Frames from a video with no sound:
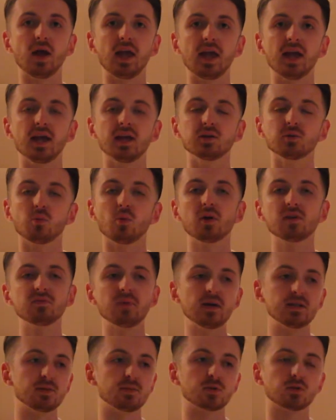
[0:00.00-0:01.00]
and one of
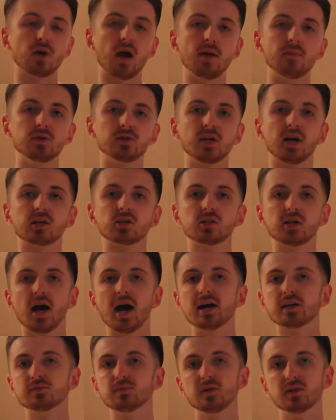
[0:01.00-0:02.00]
my subscribers actually
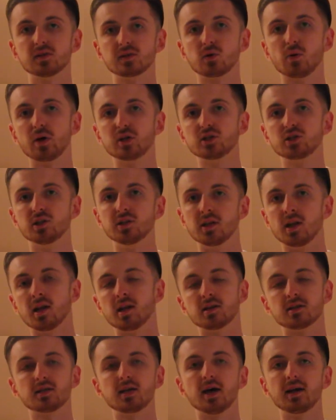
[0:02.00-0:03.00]
asked me this question and I
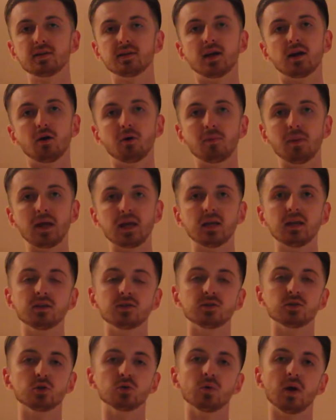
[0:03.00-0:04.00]
decided that I would make it
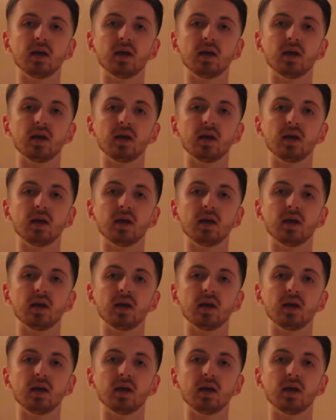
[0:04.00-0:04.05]
into